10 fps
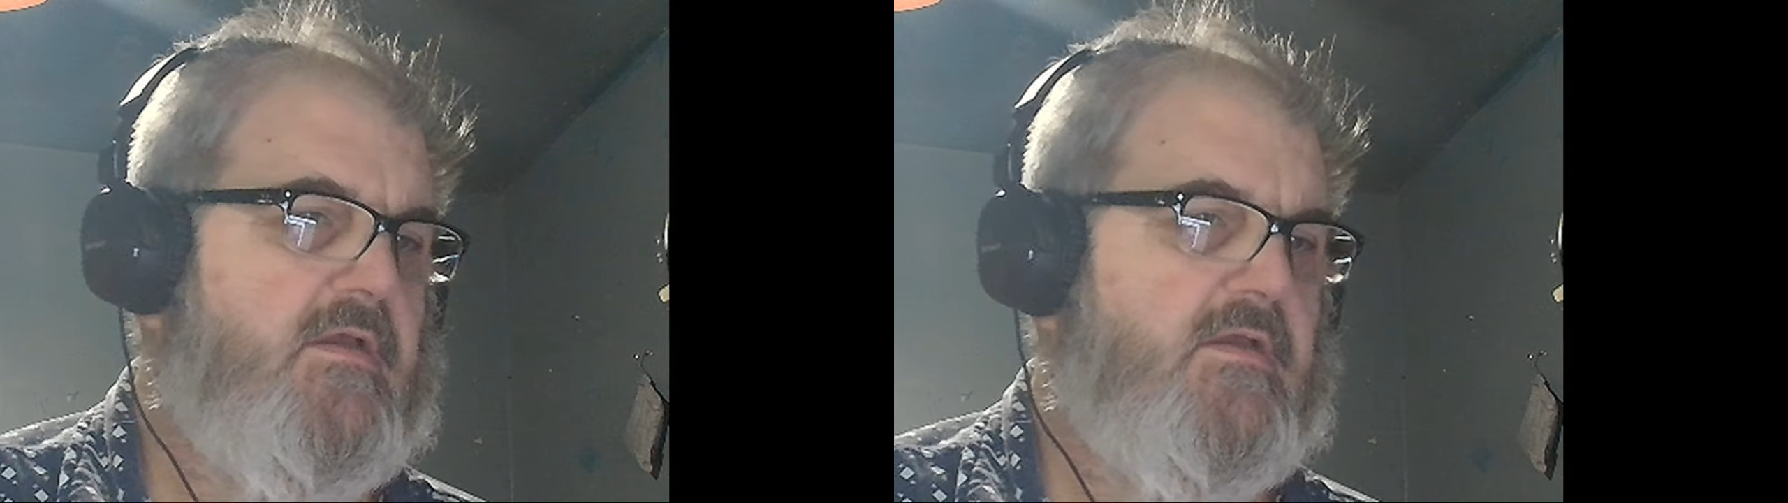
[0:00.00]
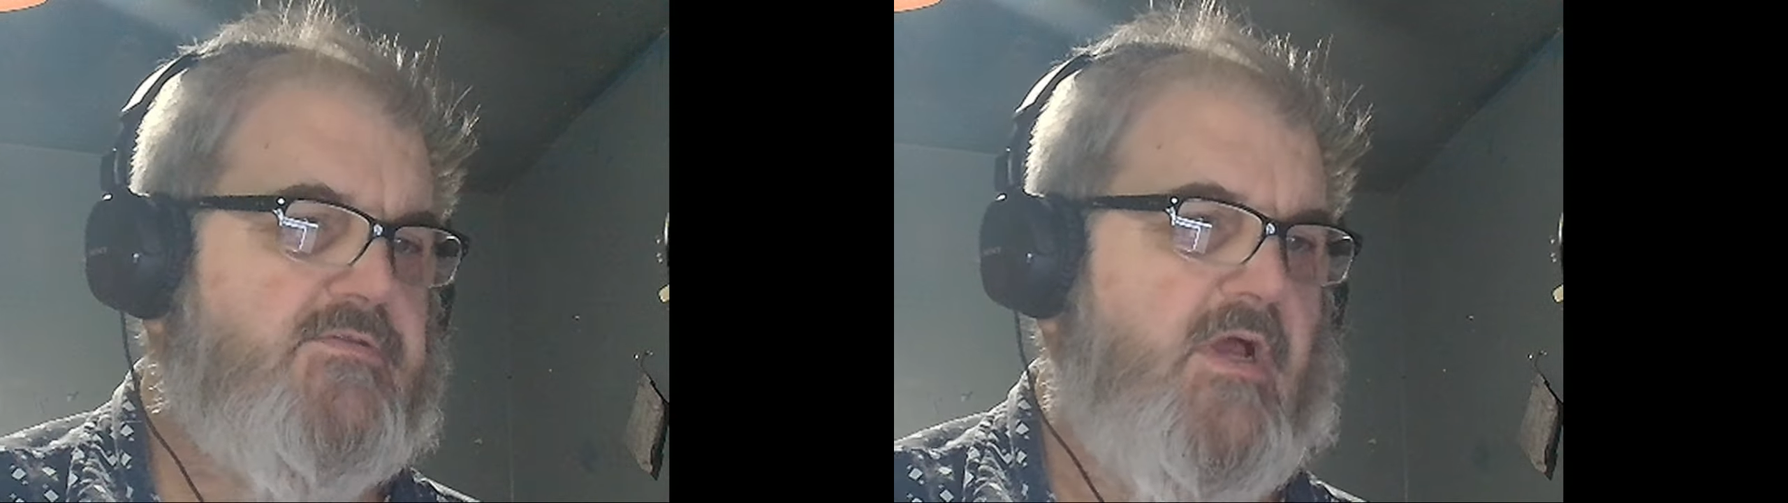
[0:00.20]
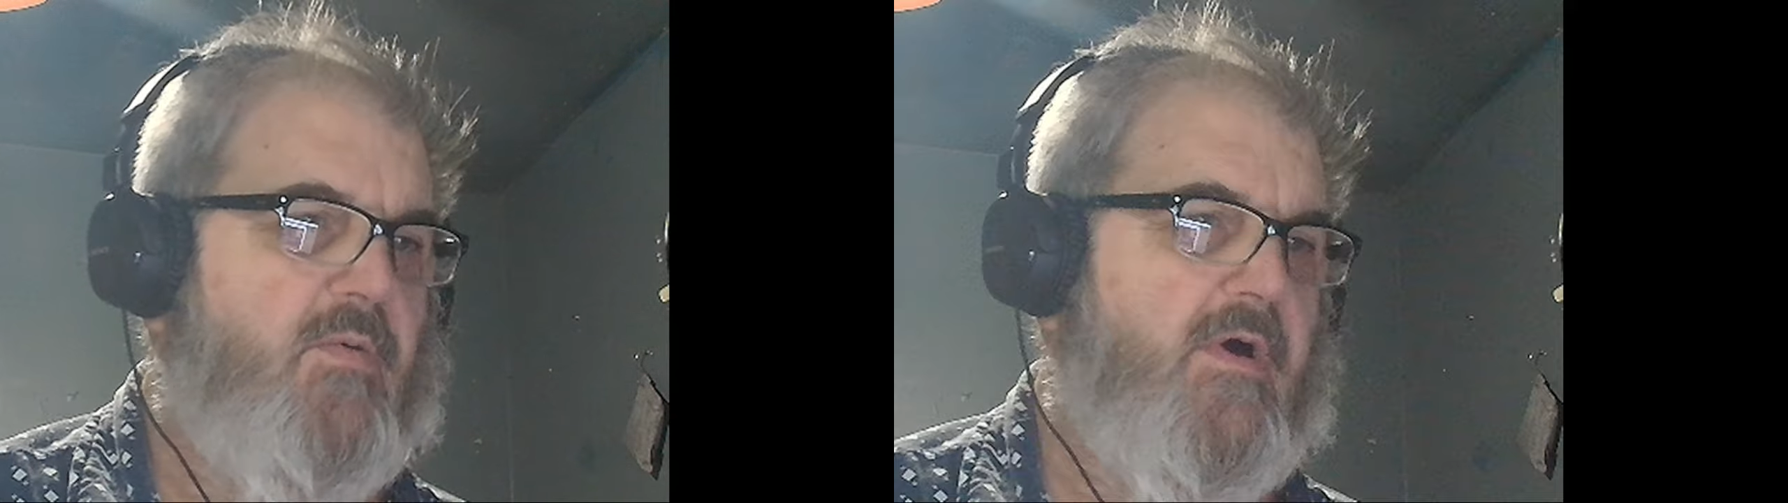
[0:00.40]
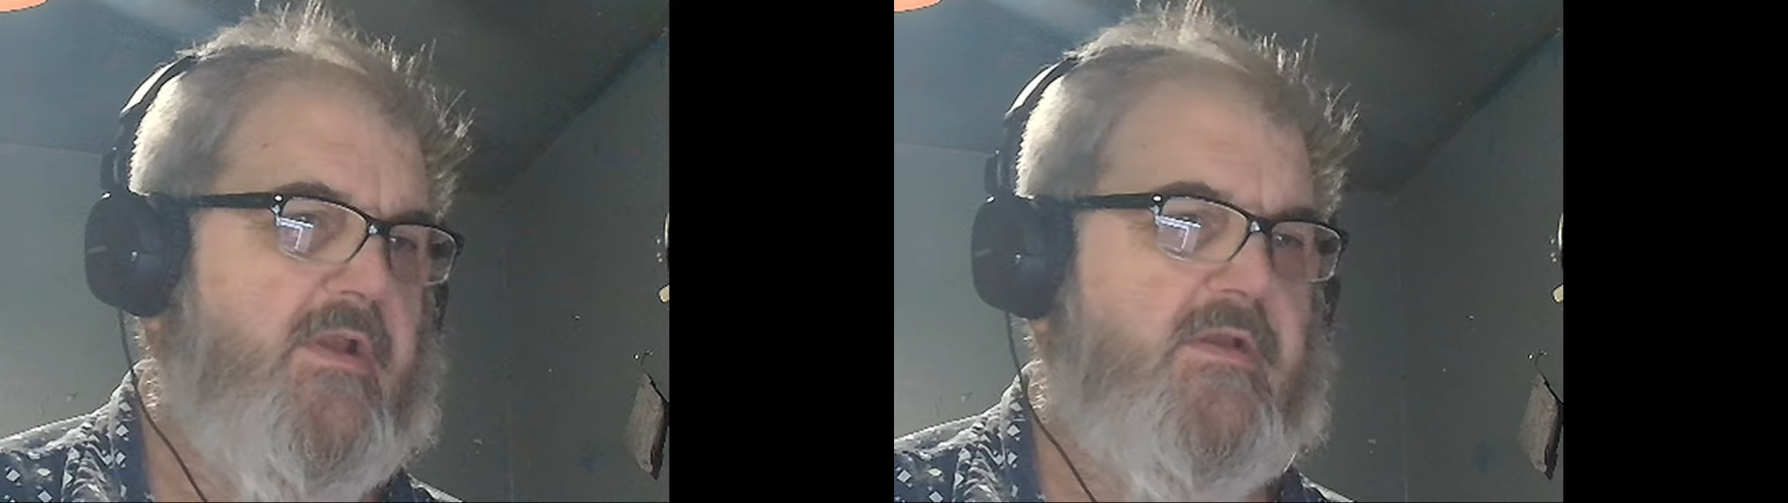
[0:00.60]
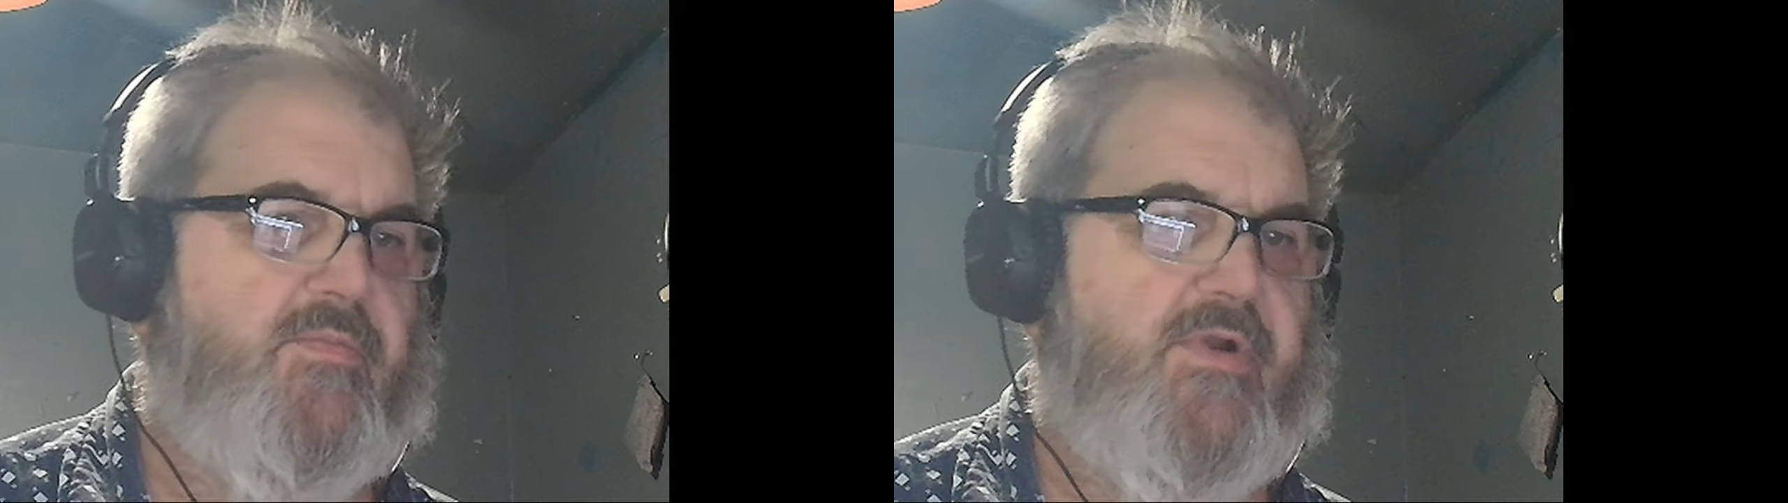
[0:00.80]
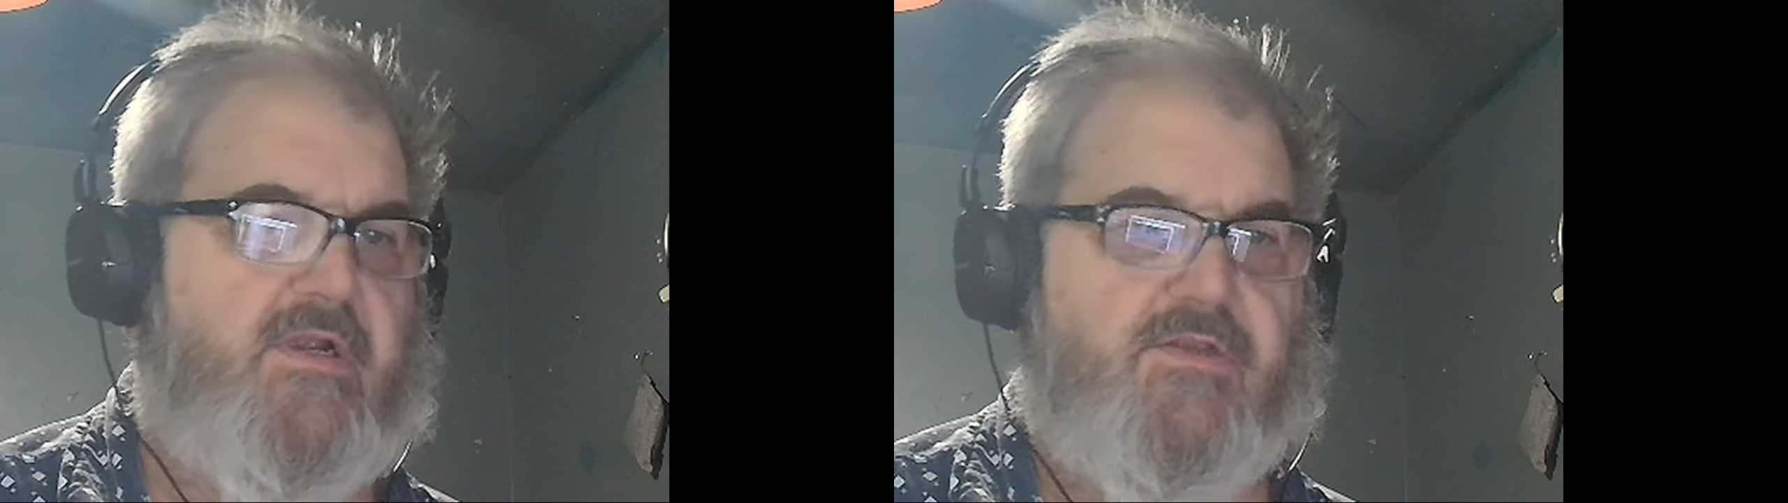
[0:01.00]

so I wanted to bring a